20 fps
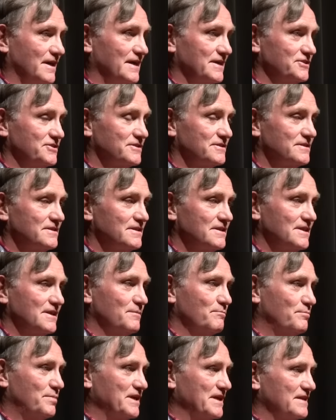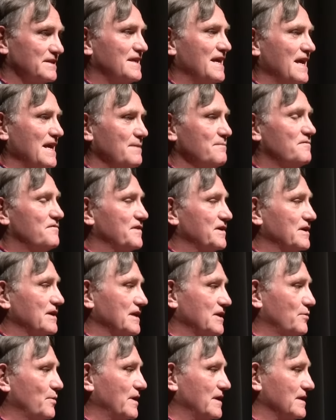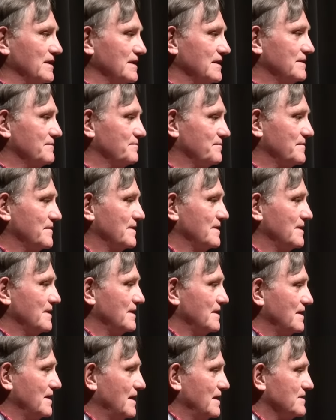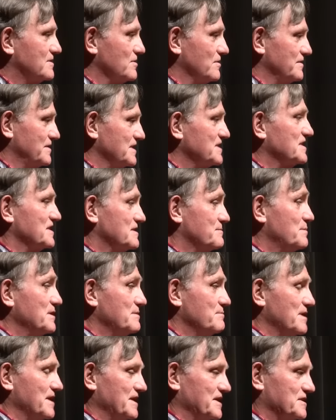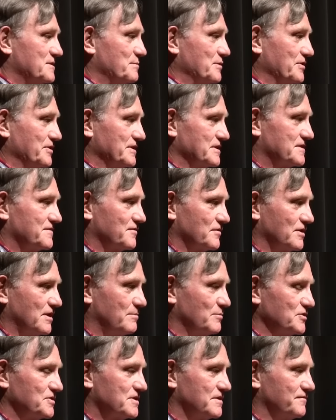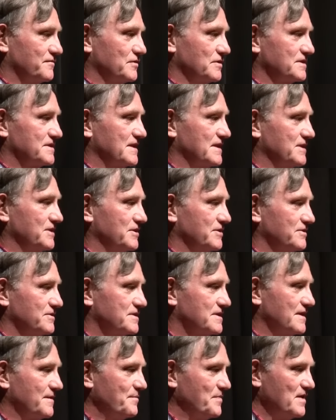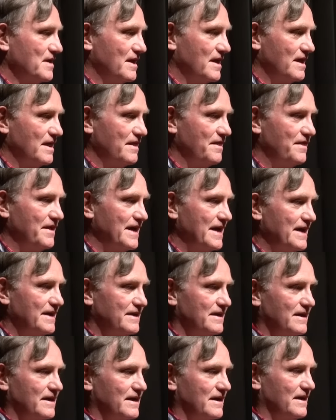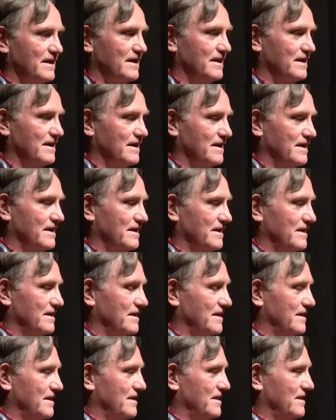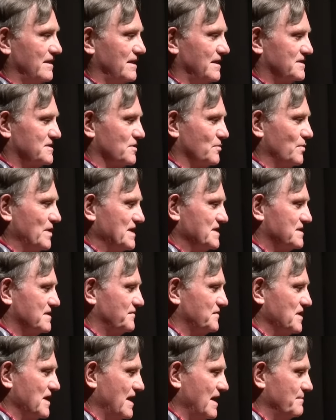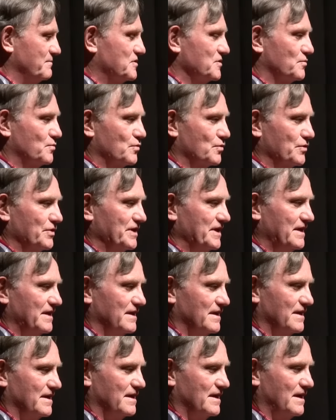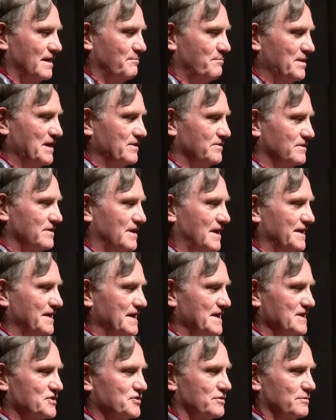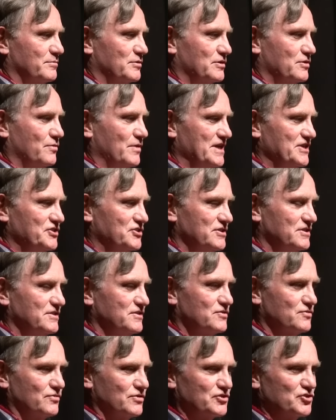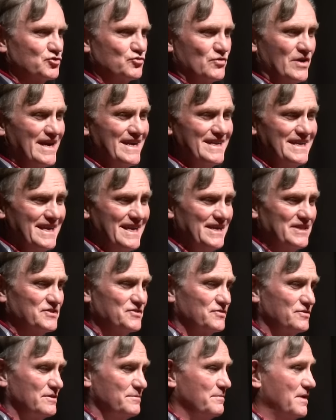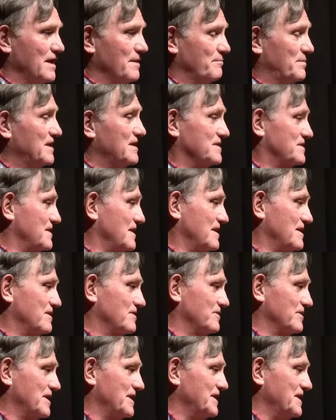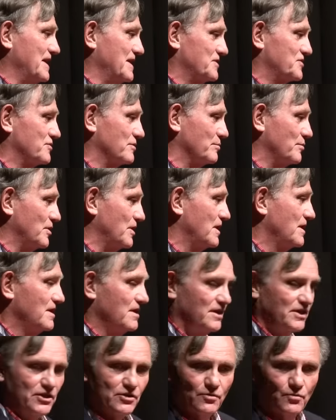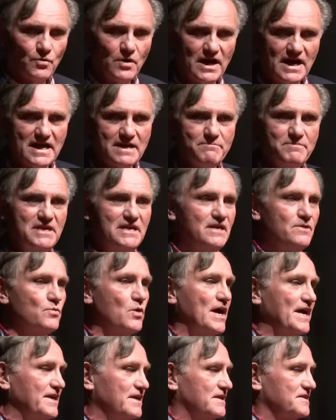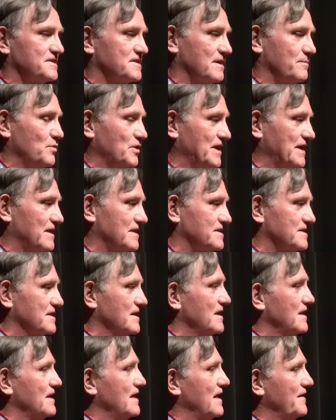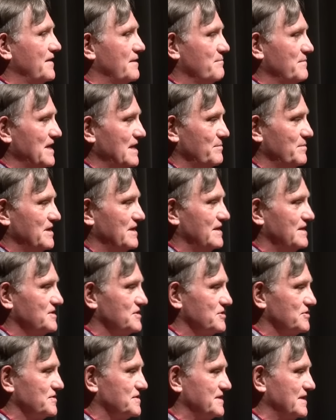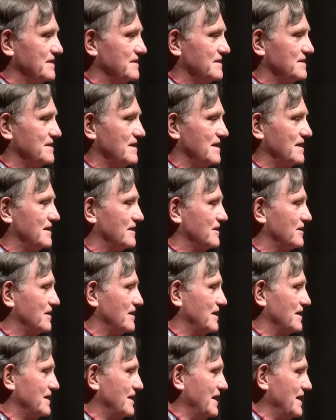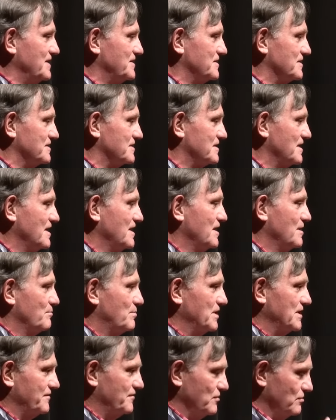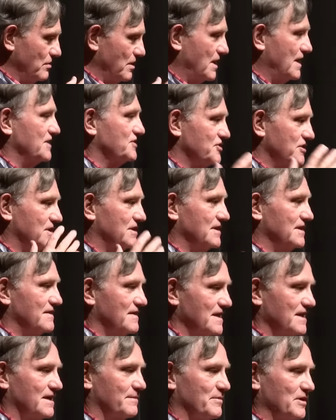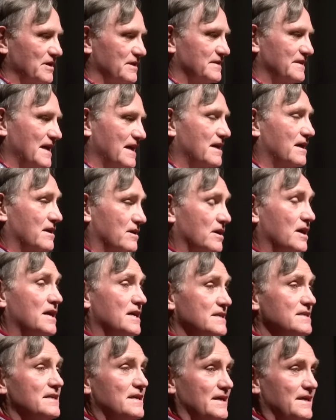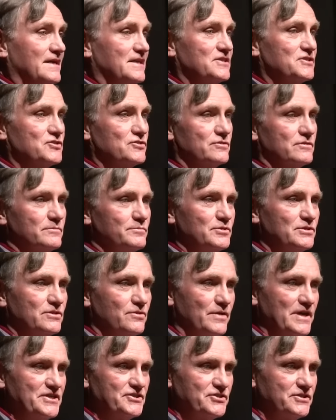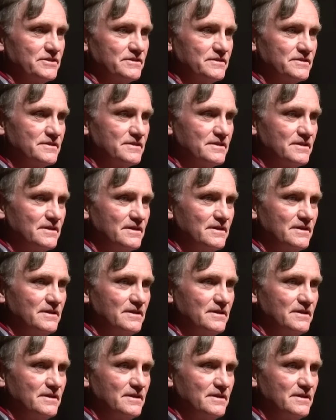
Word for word: gosh, but it came fairly quickly so this has been my experience for almost the full 10 years, that it's a waste of time to worry about unanswerable questions or try to answer them because they are unanswerable. You know, why me? Why not someone else? Now, that may be easier said than done in a lot of cases, but if you logically think about it, they are unanswerable questions.